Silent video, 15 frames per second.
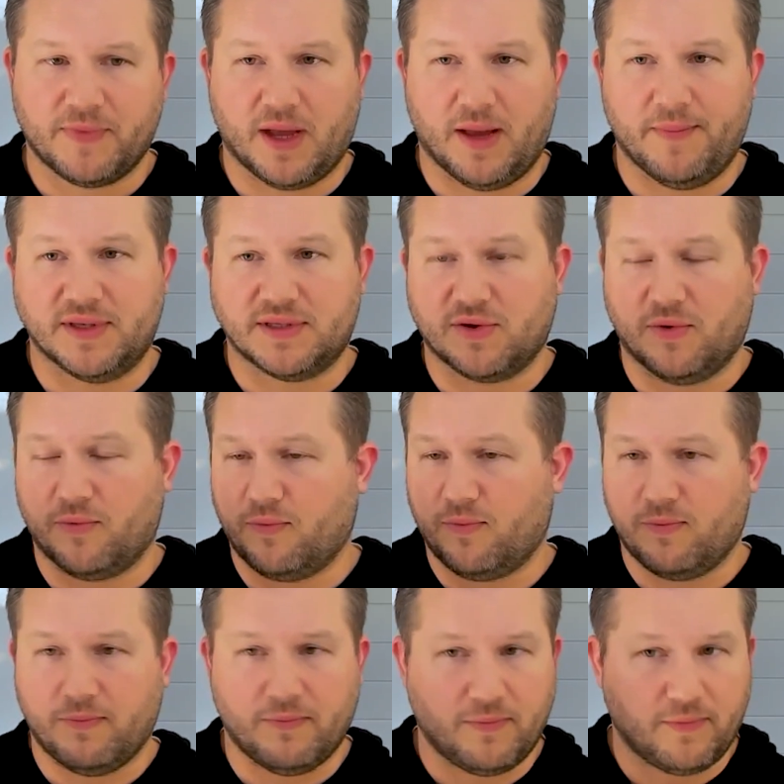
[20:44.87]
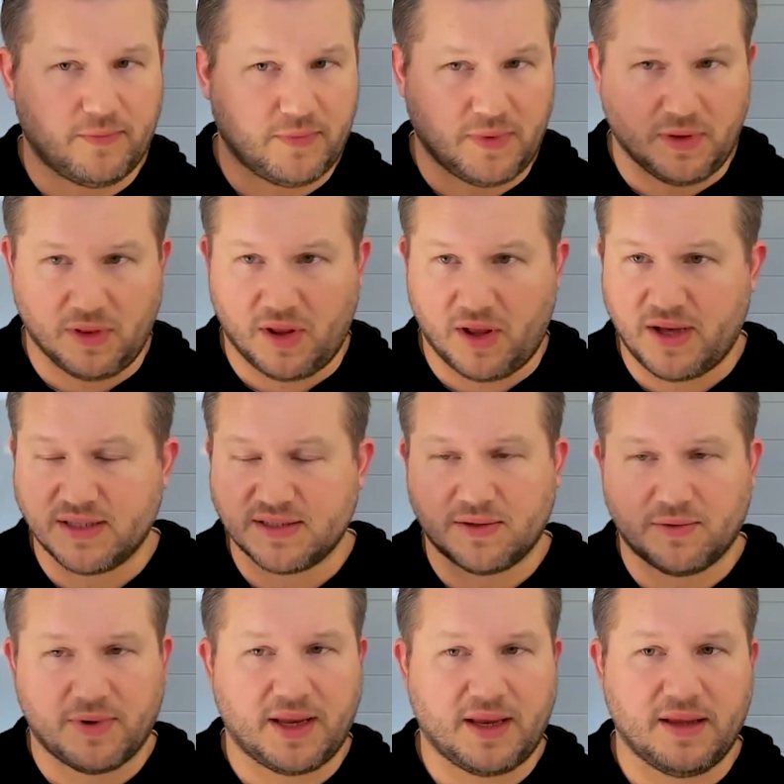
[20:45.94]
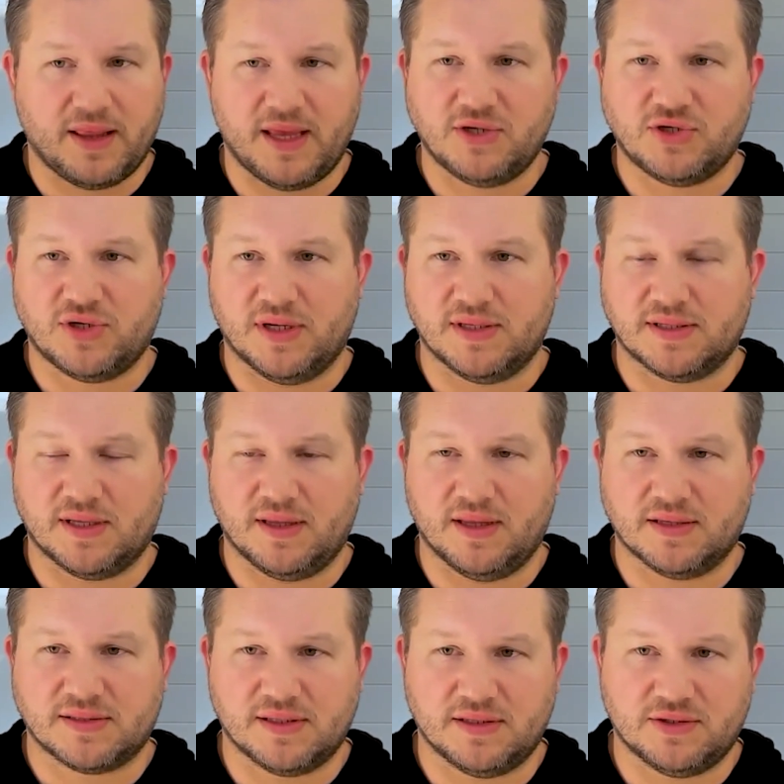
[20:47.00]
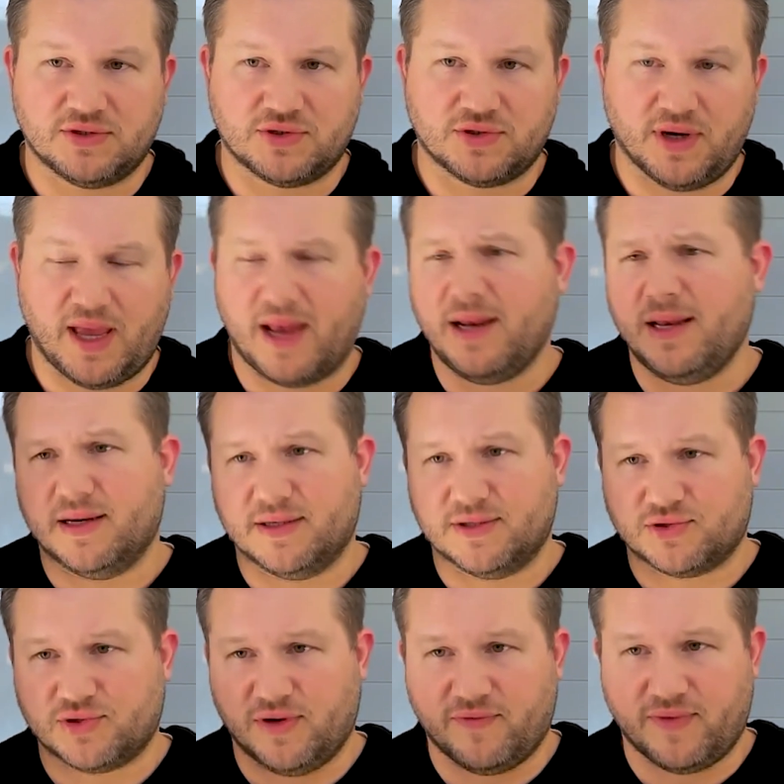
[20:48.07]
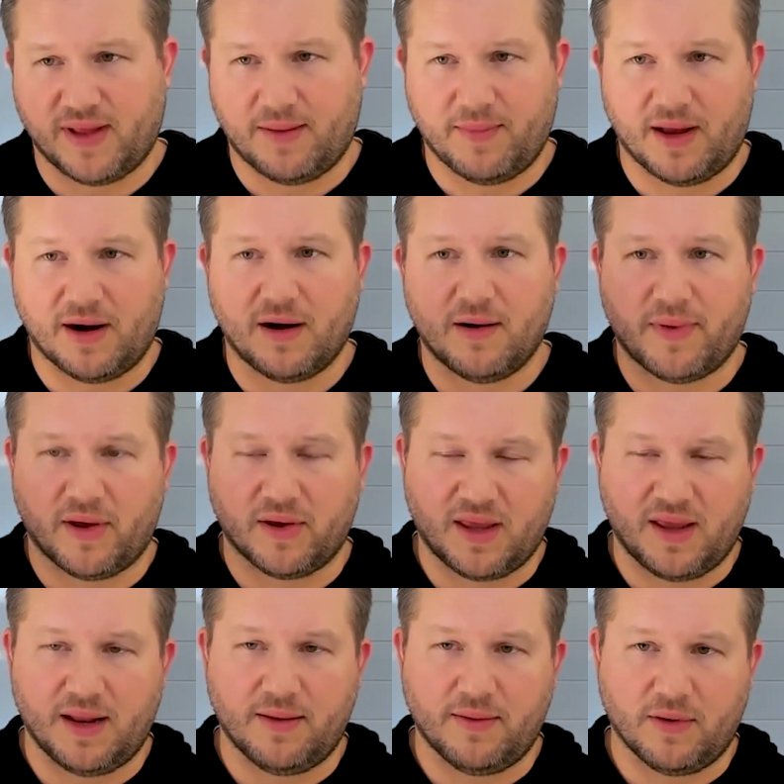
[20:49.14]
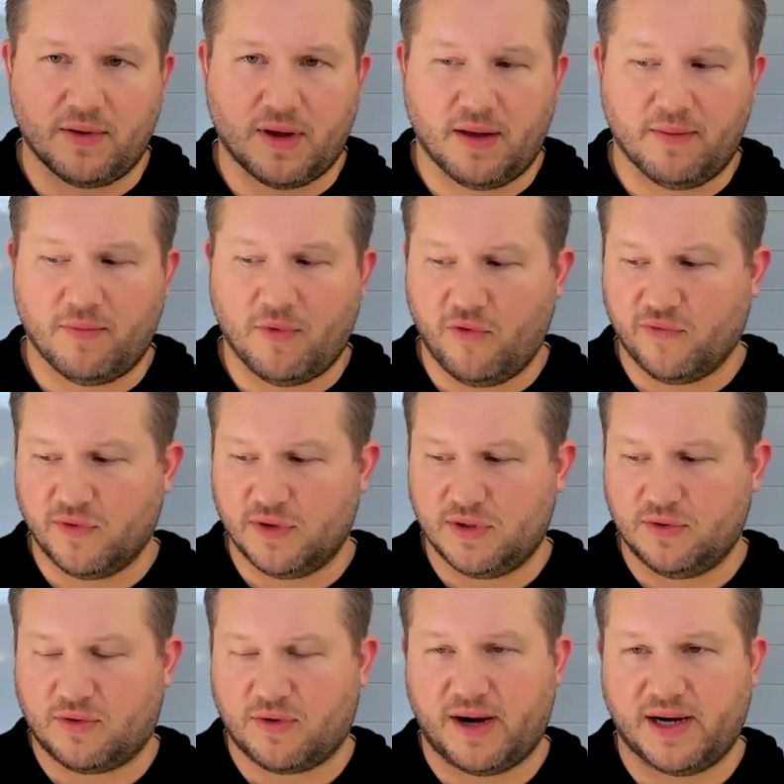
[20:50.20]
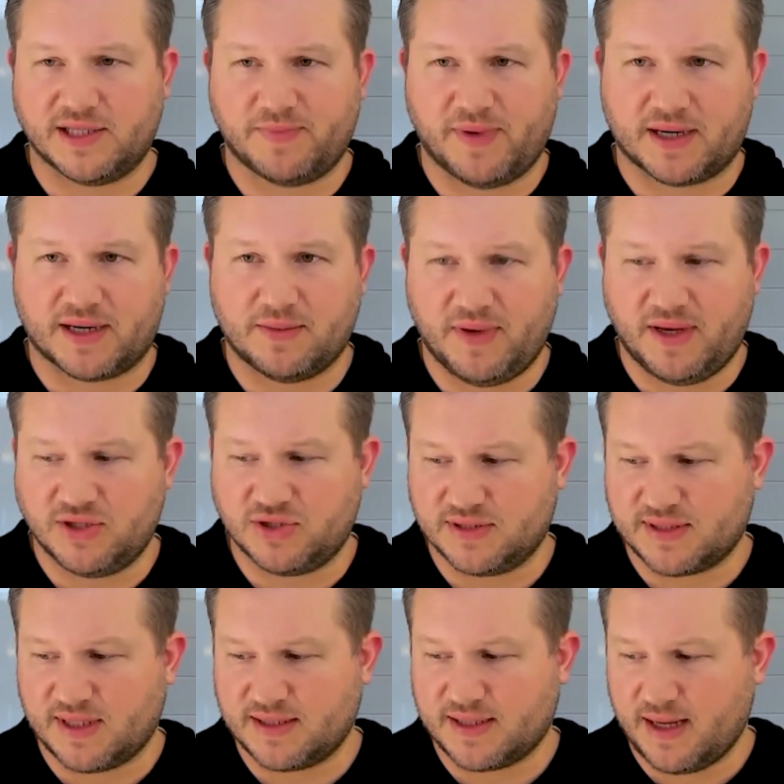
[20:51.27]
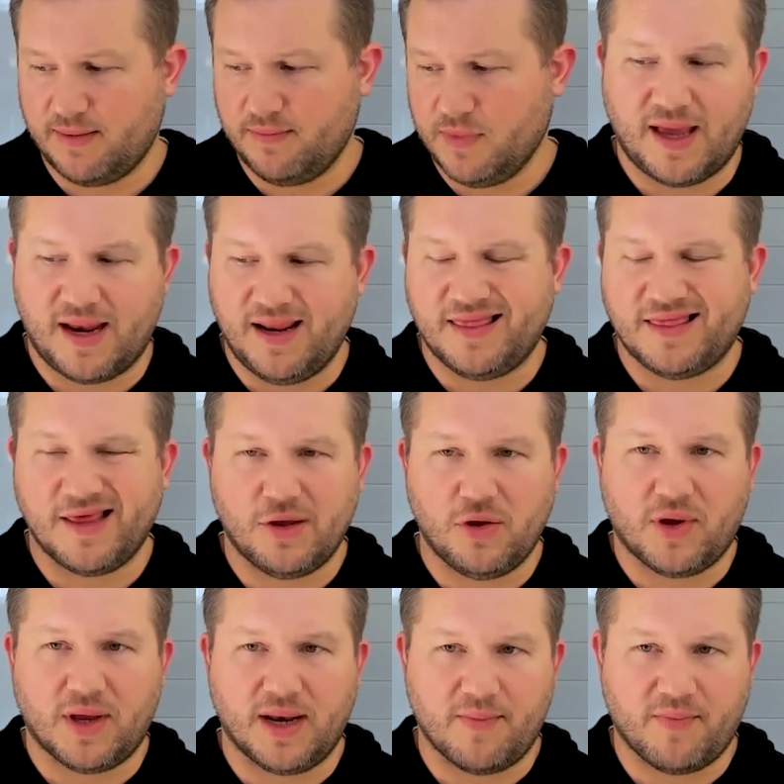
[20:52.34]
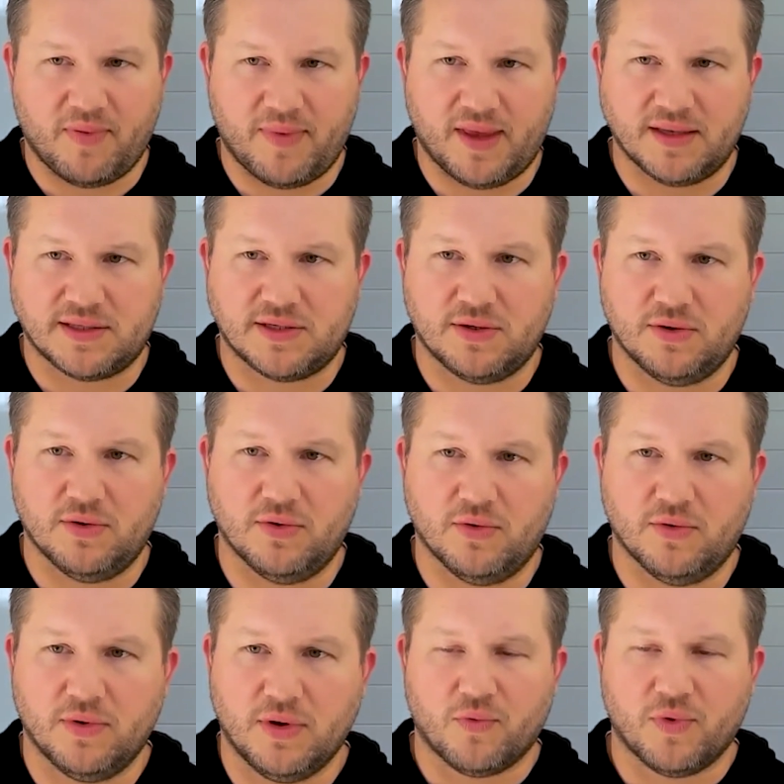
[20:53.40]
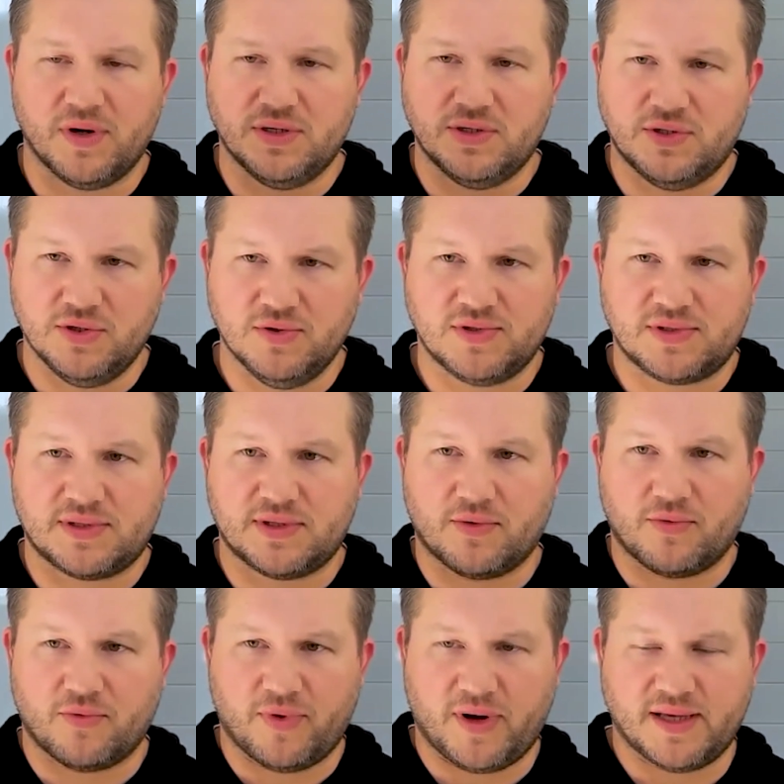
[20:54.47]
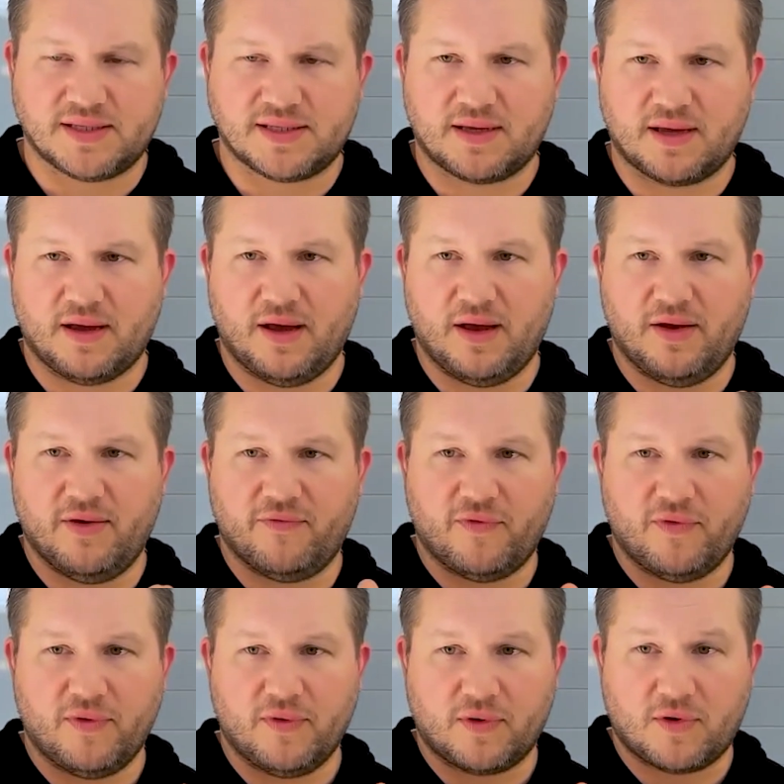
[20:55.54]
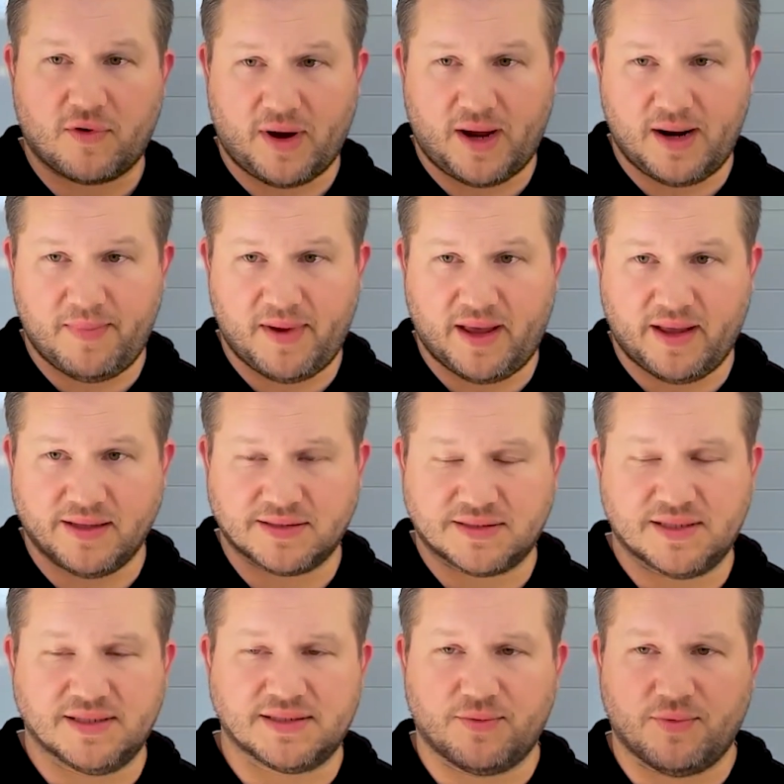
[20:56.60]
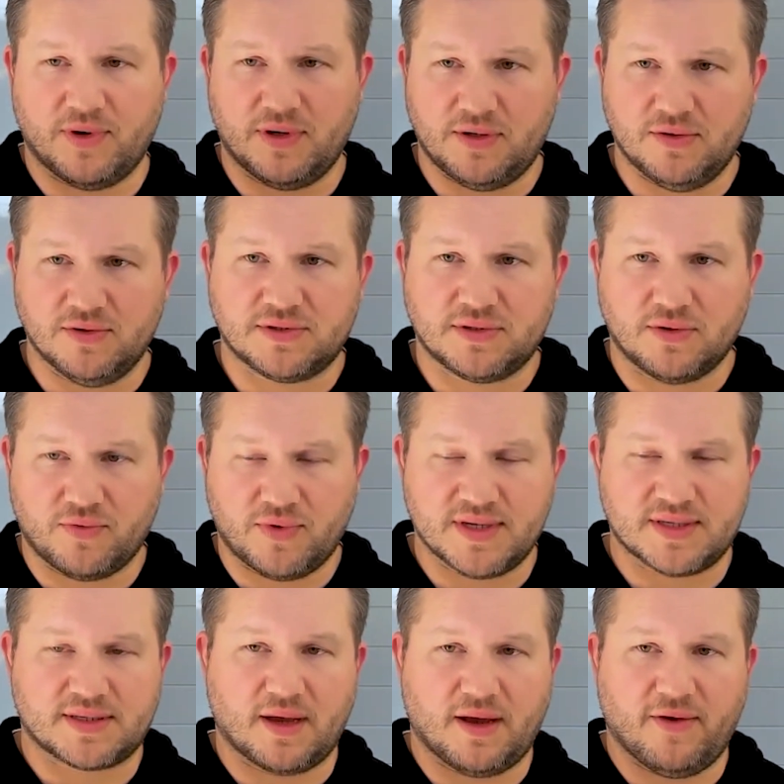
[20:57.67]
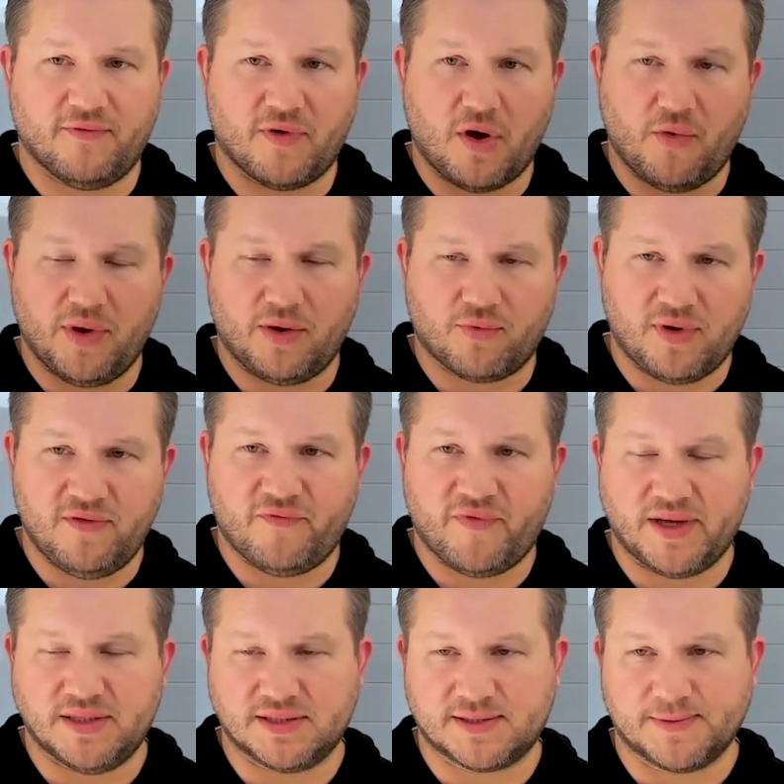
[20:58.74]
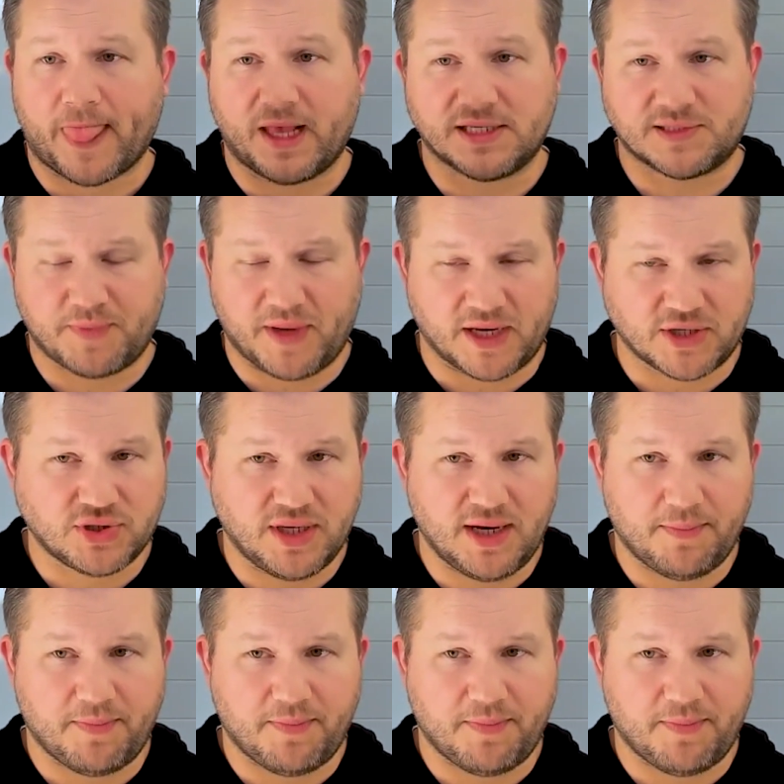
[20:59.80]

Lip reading: And so laws and regulations in this industry, any industry for that matter, about getting overdue credits back to patients on time. Anything you can implement to reduce the risk of credit balances and reduce the risk of owing refunds, especially to